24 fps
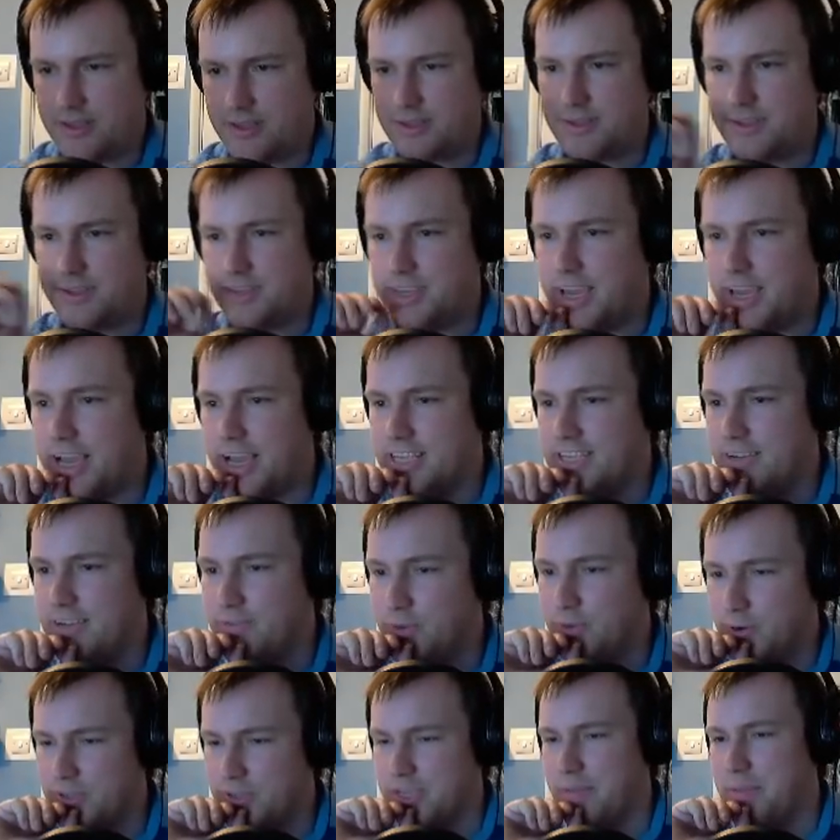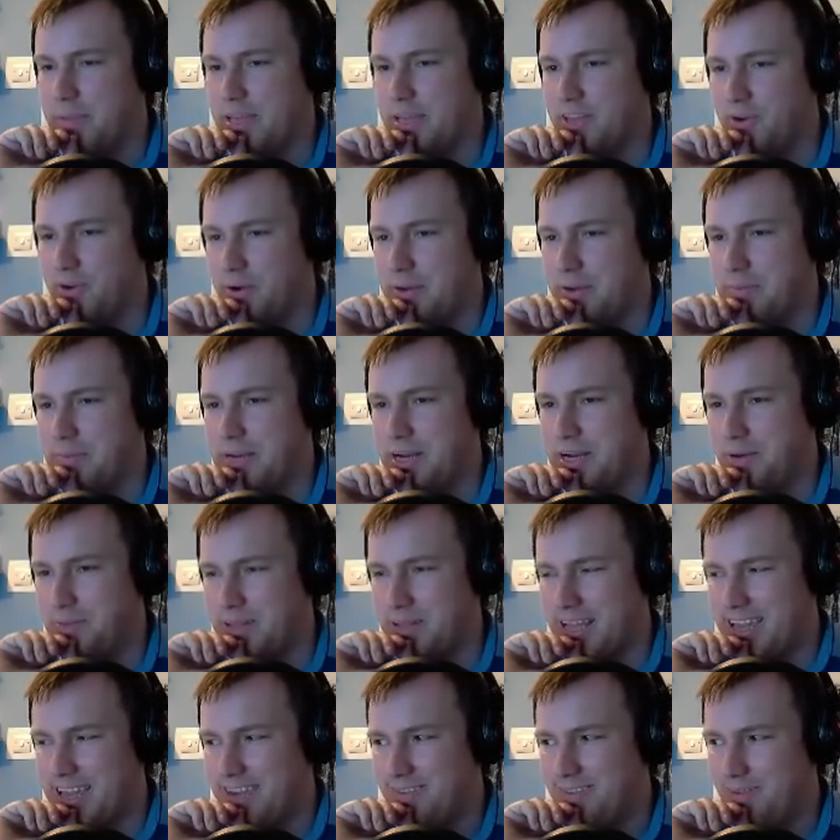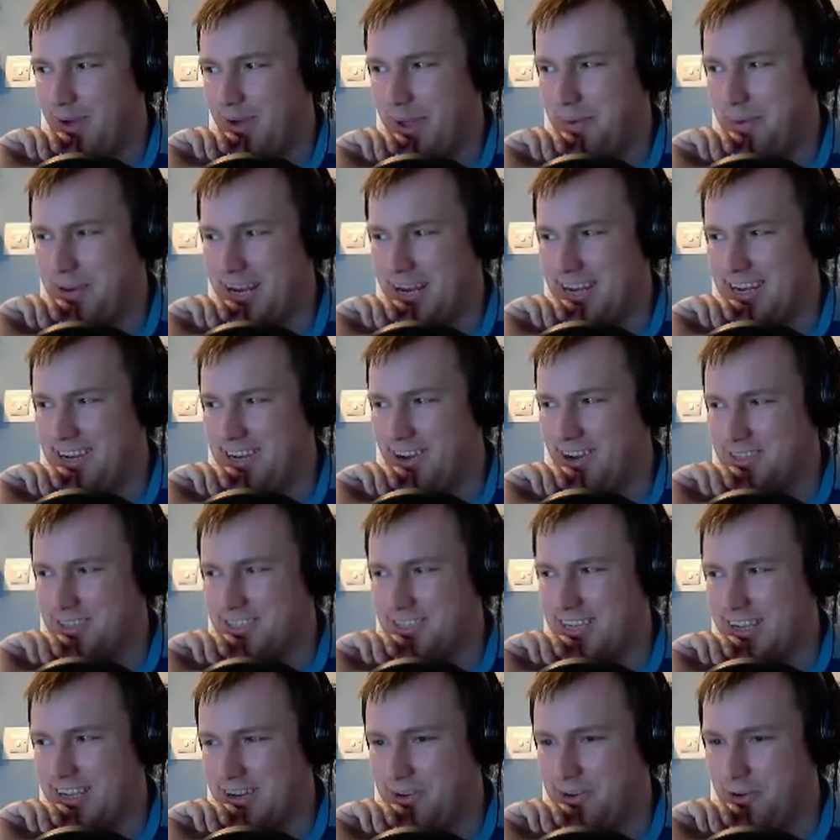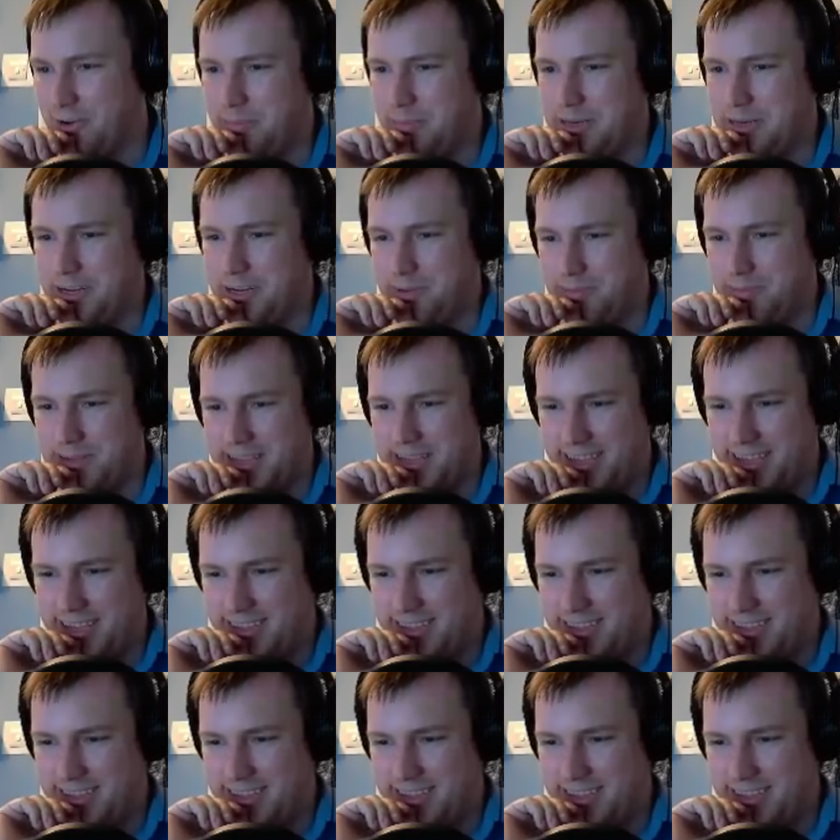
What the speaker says: Yes, of course I'm ignoring Monopoly. Why would I not ignore Monopoly?